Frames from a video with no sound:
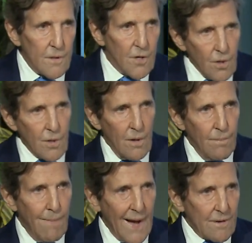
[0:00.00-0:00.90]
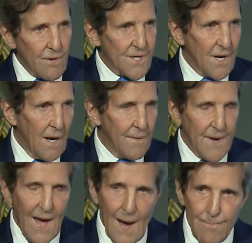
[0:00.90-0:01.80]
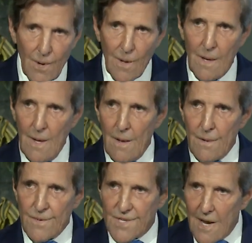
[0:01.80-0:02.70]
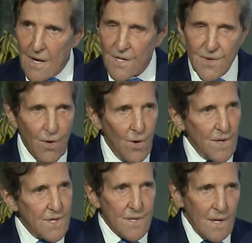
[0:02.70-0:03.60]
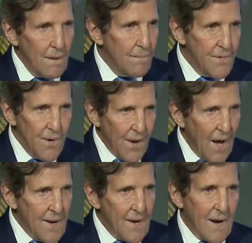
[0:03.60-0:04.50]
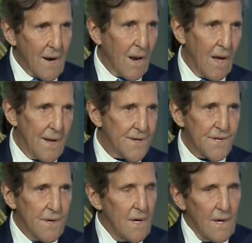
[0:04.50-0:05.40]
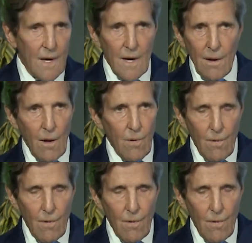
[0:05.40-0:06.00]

Google, Microsoft, Apple, Salesforce, uh, United Airlines. Uh,